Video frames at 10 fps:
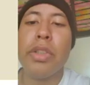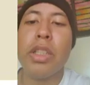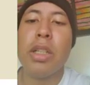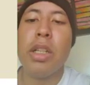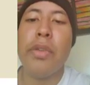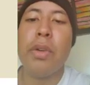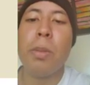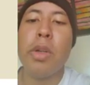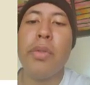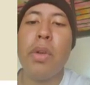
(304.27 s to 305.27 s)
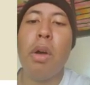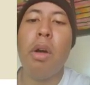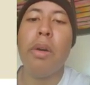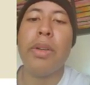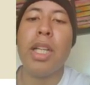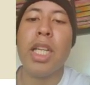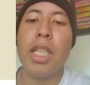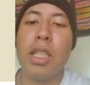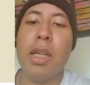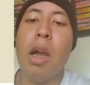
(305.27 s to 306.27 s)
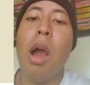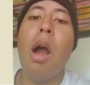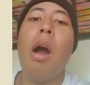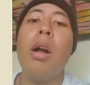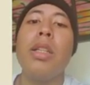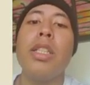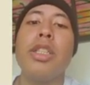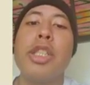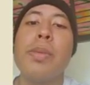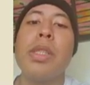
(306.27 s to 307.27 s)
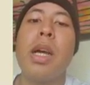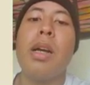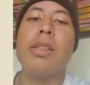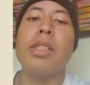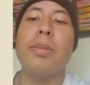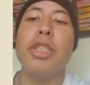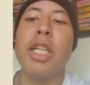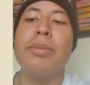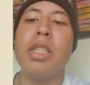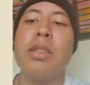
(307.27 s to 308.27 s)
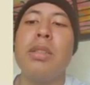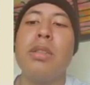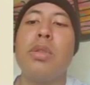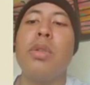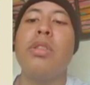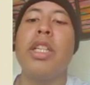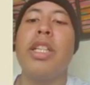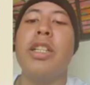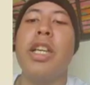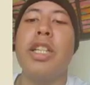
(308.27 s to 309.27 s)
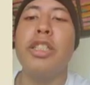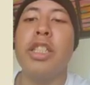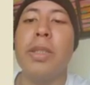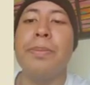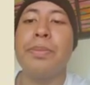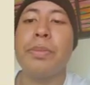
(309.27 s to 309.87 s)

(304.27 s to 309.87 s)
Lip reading: vertically from the floor of the heater. All the tubes are subjected to radiant energy.